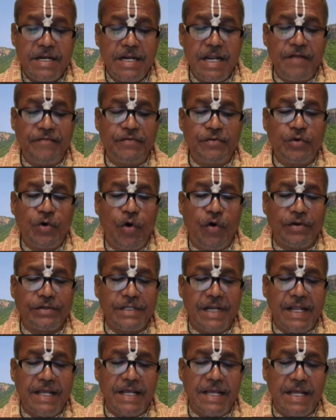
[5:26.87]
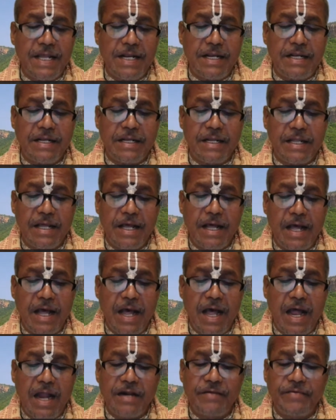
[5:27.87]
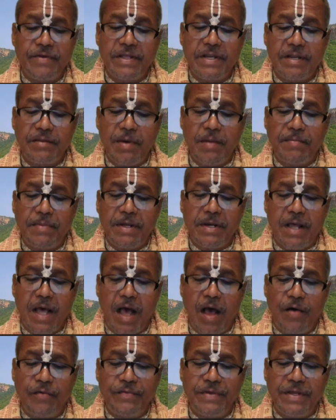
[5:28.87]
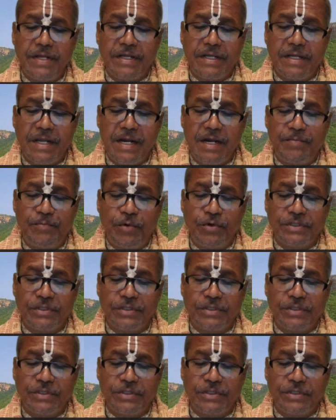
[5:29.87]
lift Govardhana hill and we remember how we killed